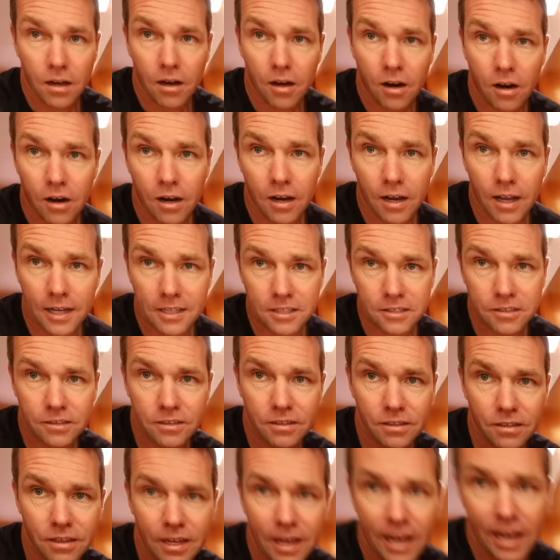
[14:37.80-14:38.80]
Our
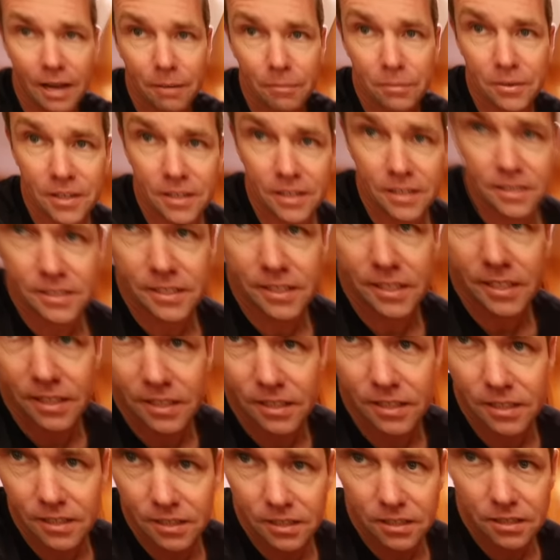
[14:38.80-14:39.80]
electrical cabinet
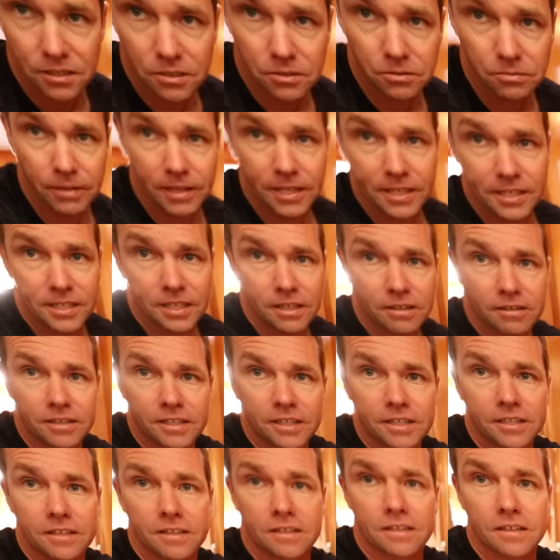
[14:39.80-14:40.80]
is right down
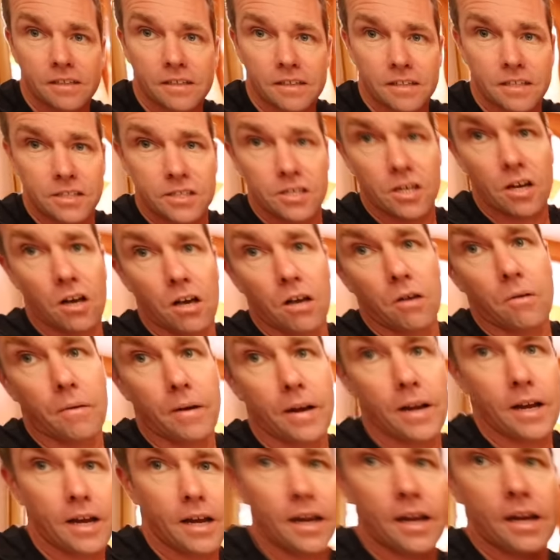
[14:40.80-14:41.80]
here in this
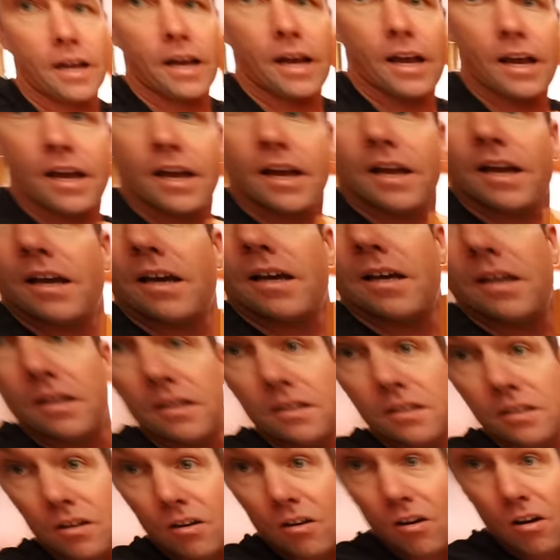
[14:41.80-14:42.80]
hallway,
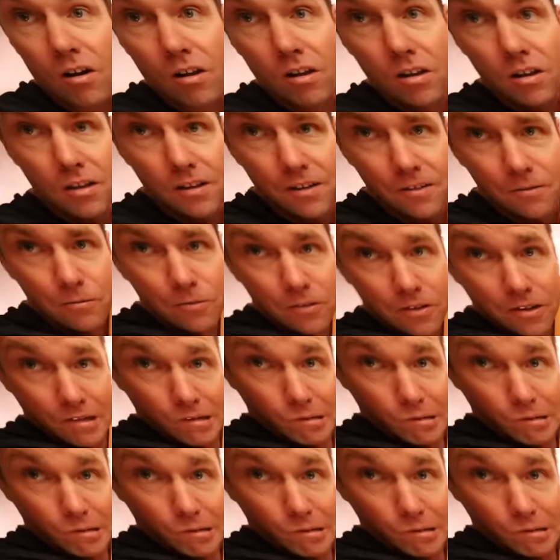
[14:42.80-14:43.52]
and all of